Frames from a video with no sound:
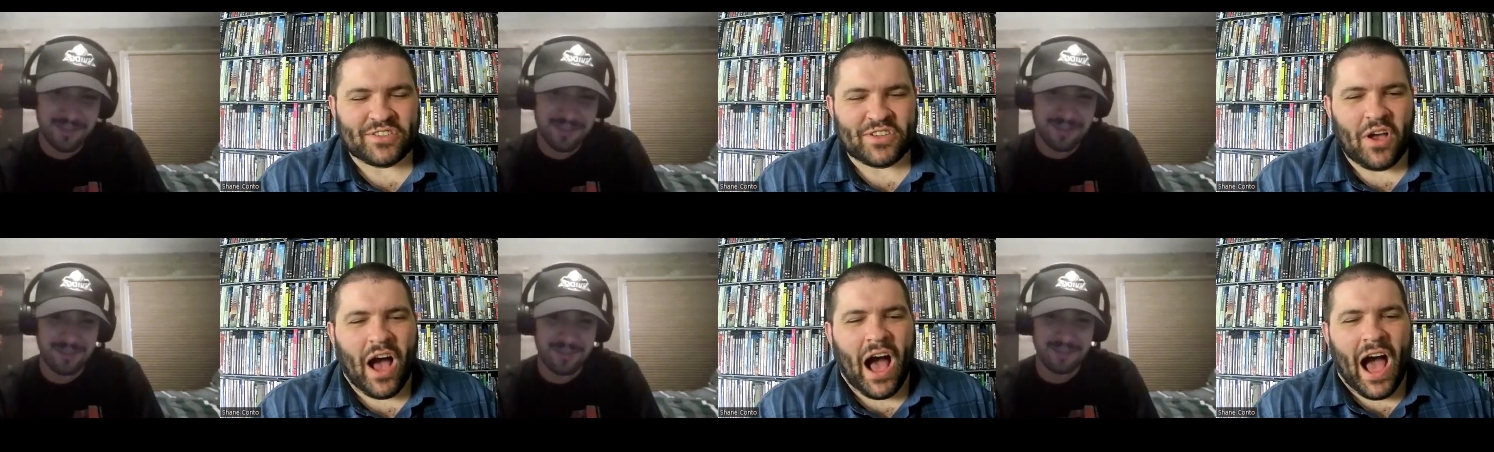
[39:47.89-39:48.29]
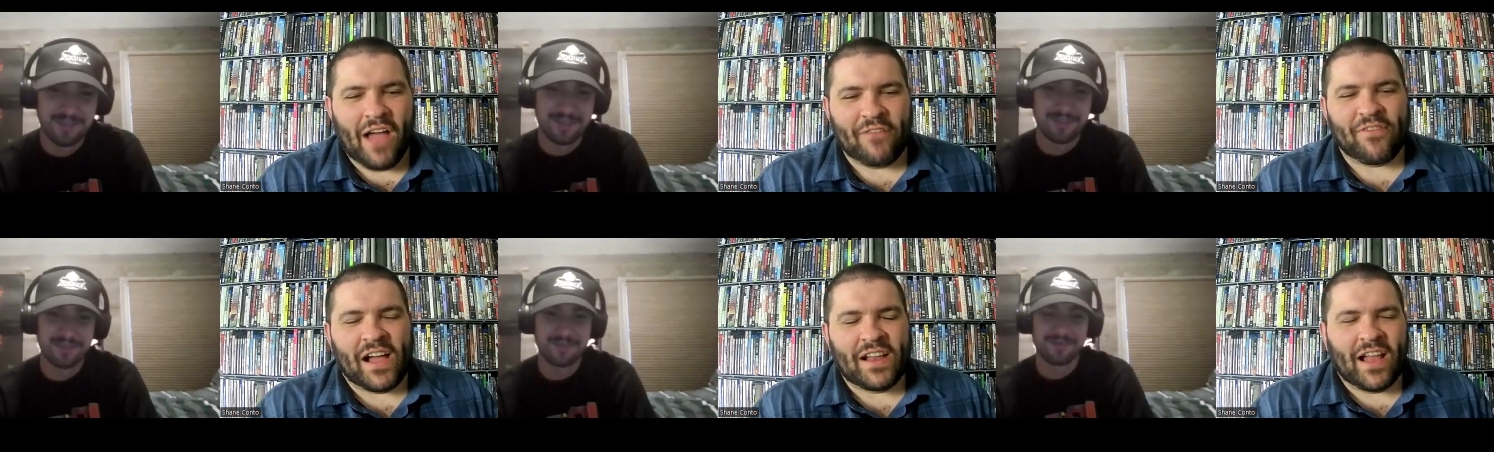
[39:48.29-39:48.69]
Speaker 1: So
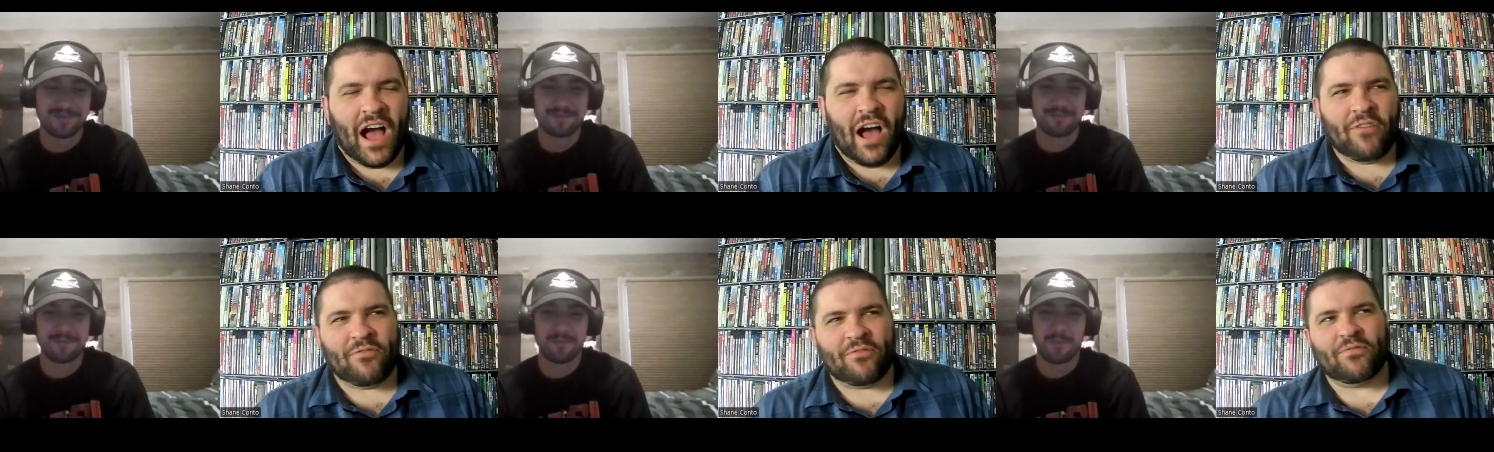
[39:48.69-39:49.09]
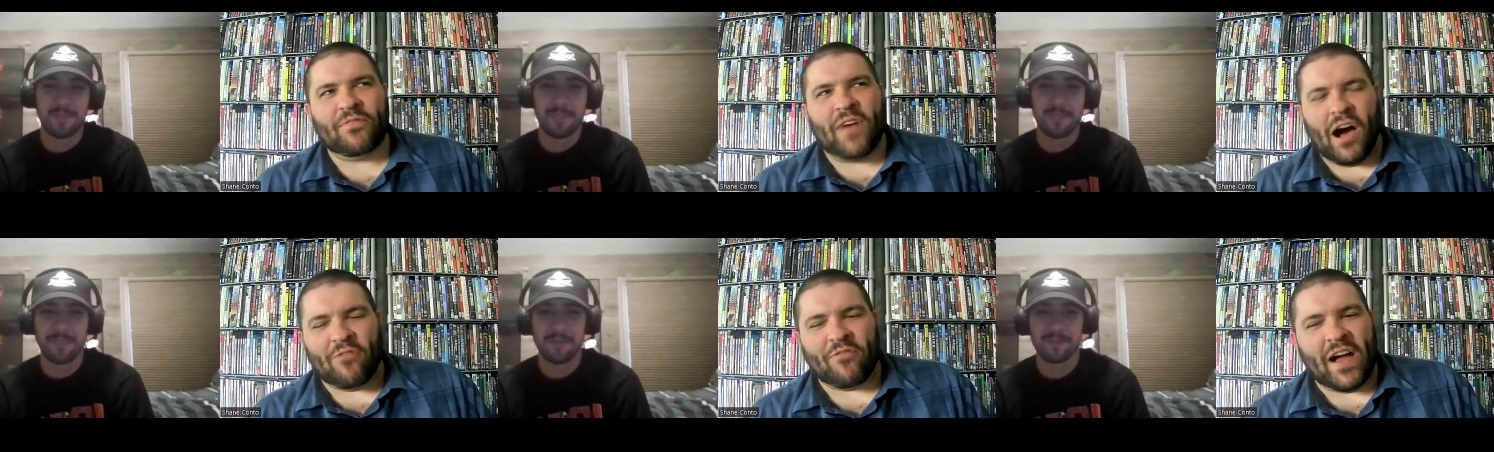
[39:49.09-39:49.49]
I find I
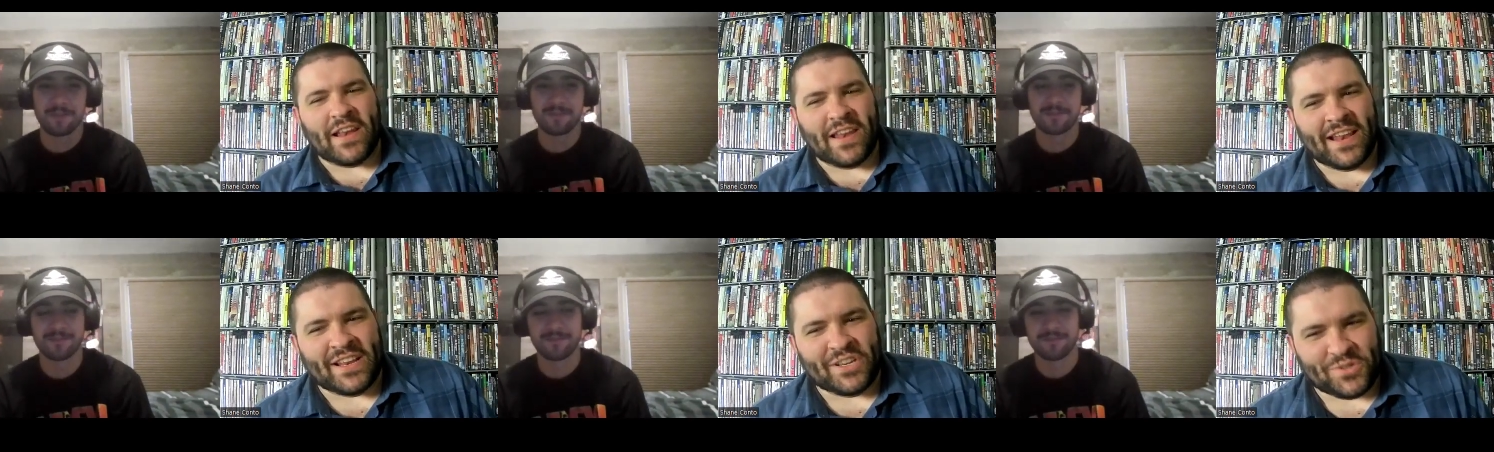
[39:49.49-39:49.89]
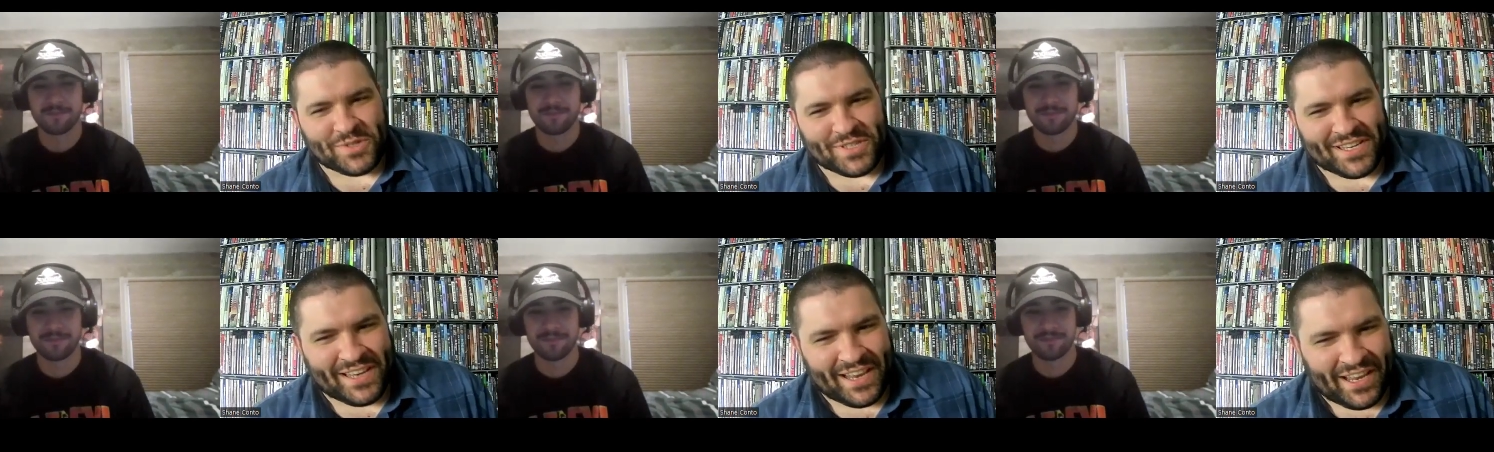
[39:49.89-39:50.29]
I'll find it
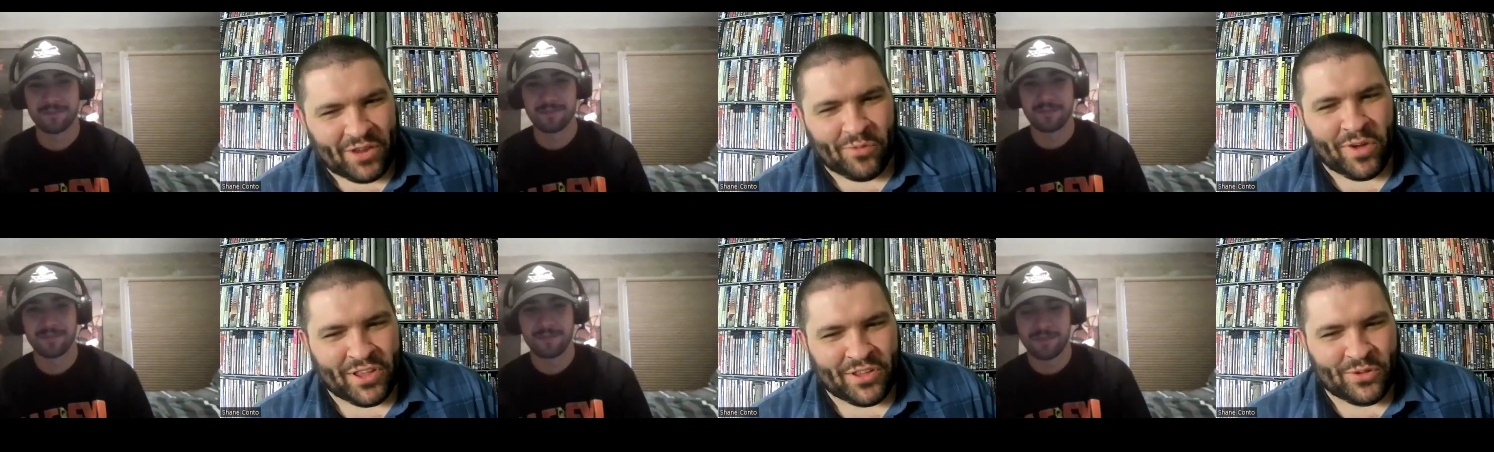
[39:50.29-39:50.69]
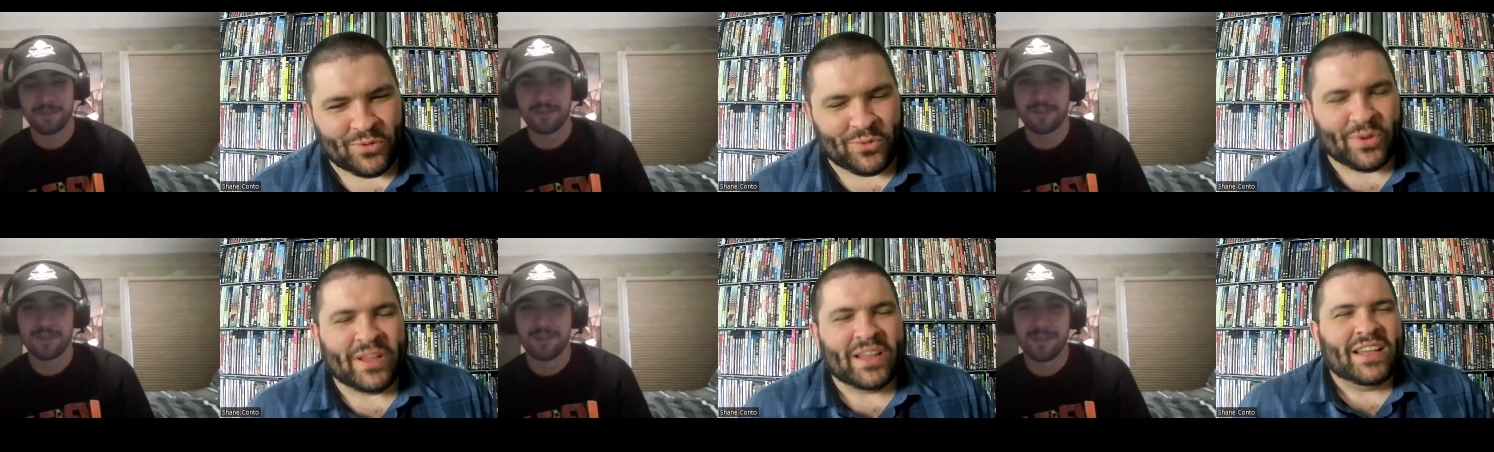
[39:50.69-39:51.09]
interesting to hear what
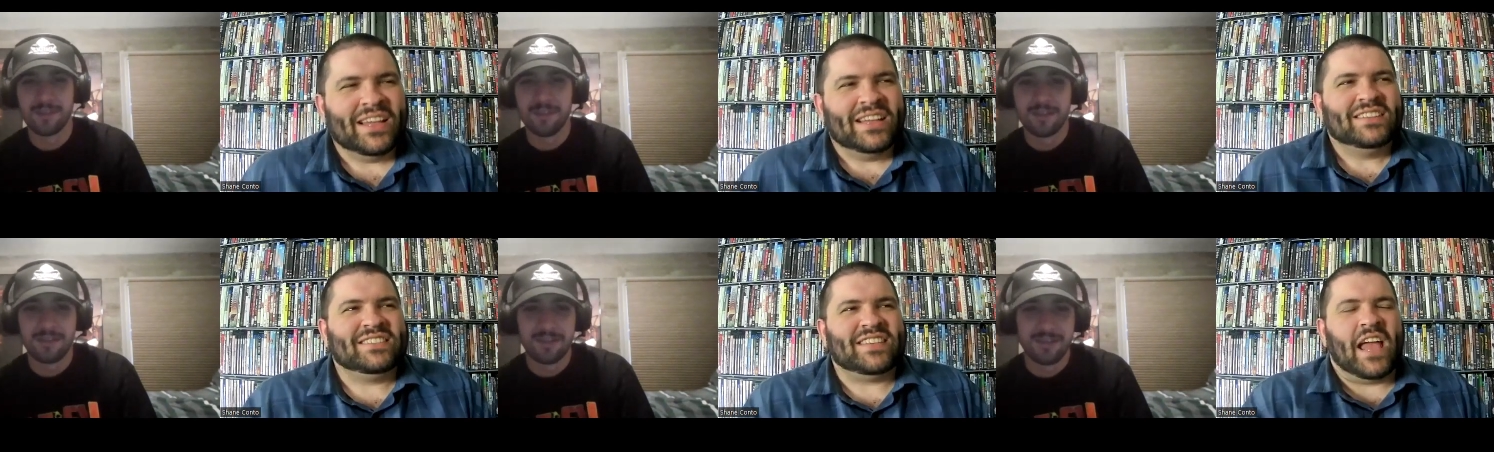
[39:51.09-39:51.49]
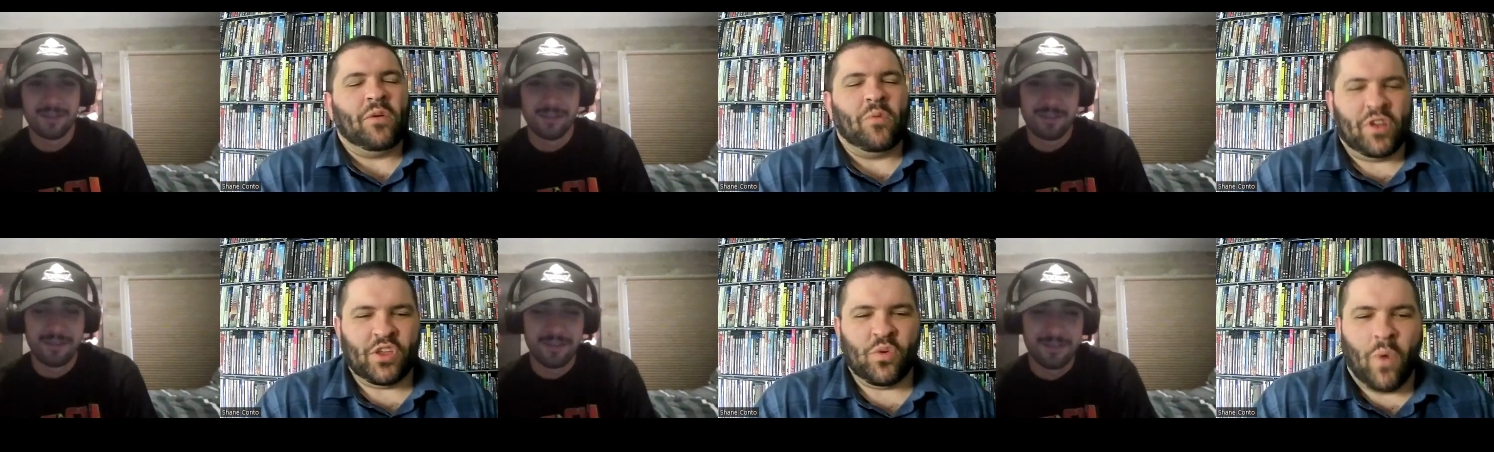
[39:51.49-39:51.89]
you say
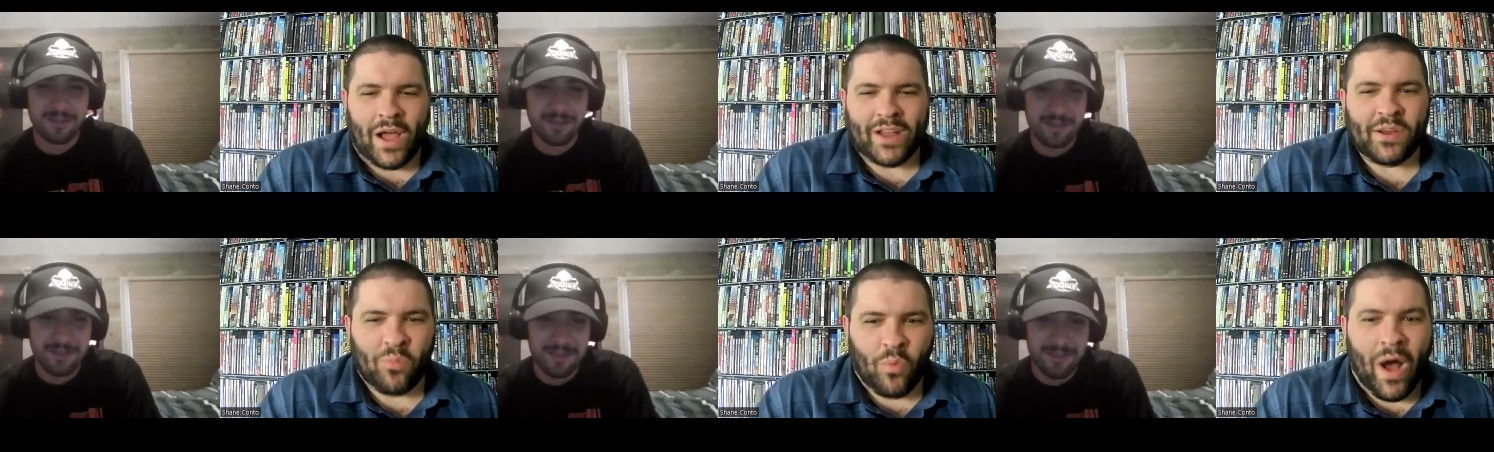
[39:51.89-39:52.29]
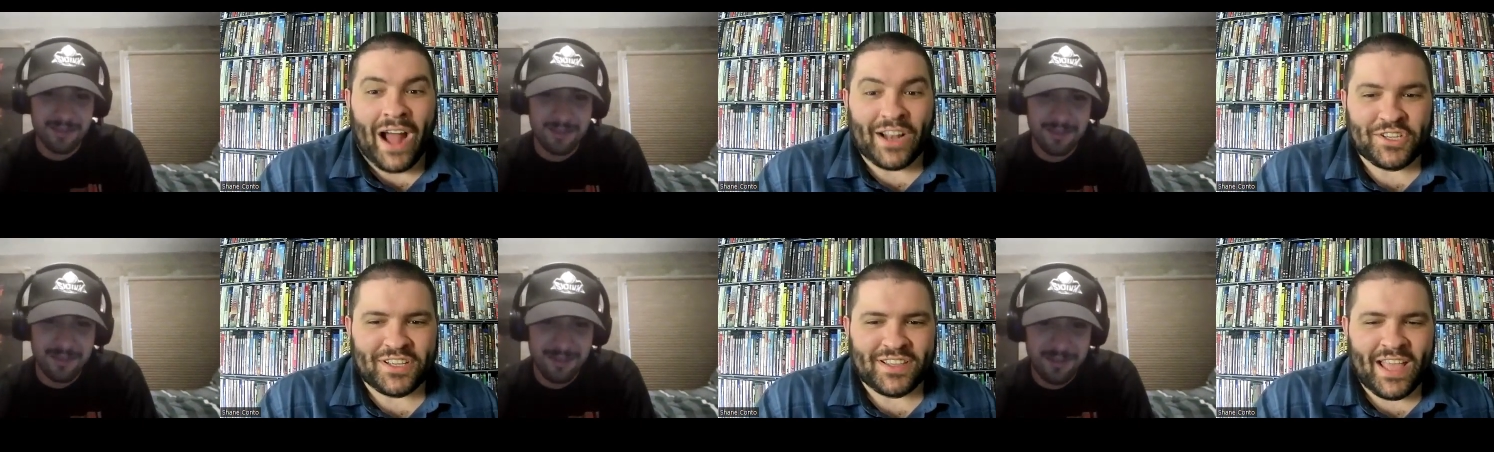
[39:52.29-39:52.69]
when you wind up
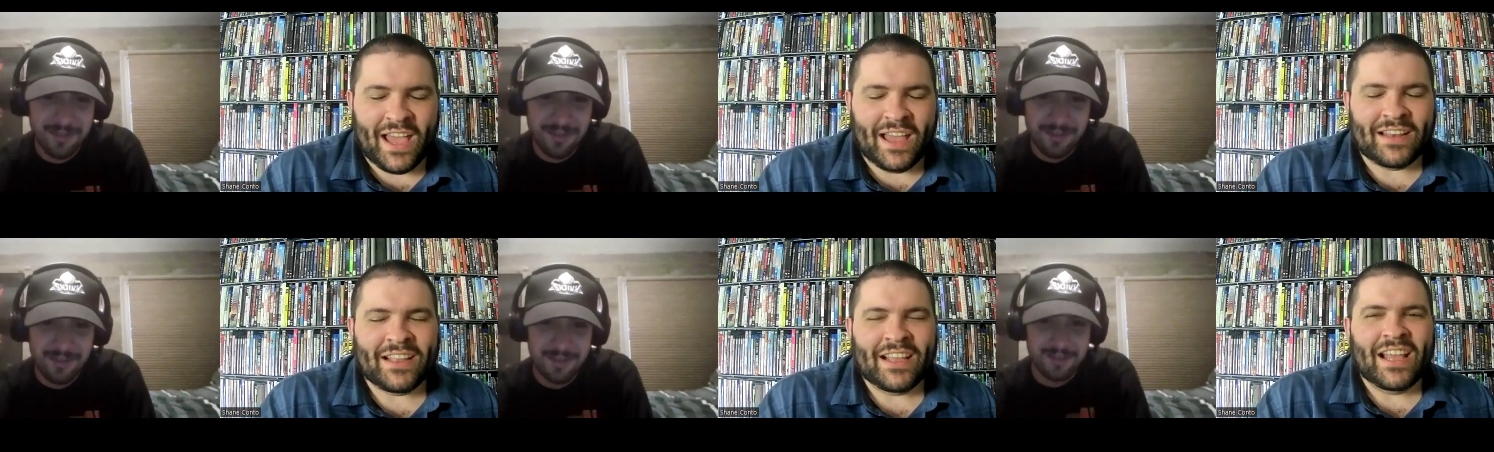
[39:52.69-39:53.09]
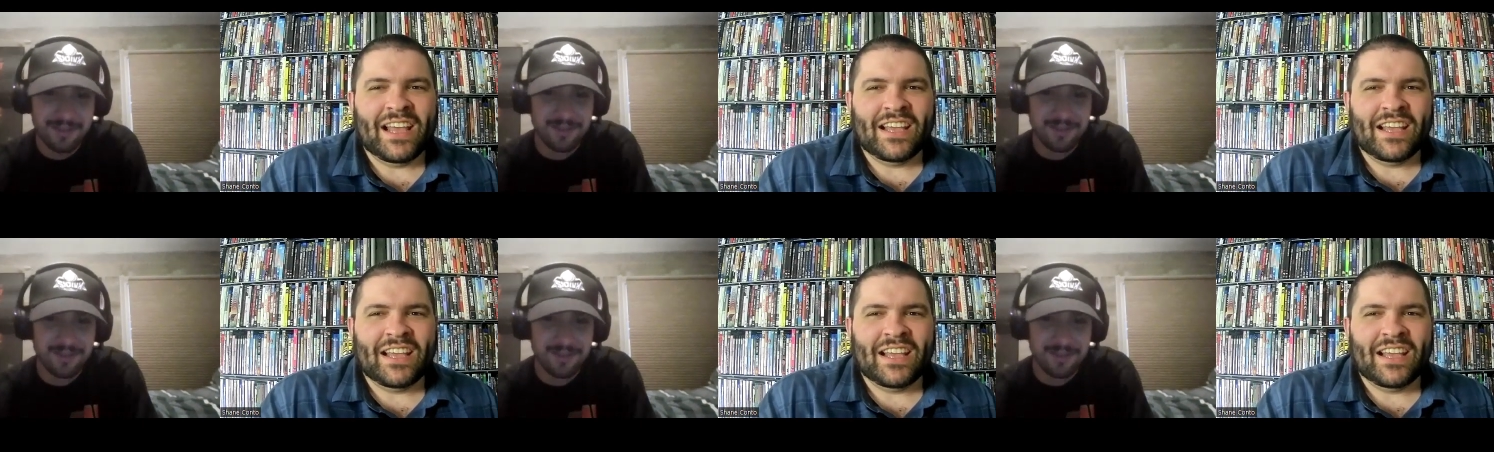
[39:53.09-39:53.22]
watching that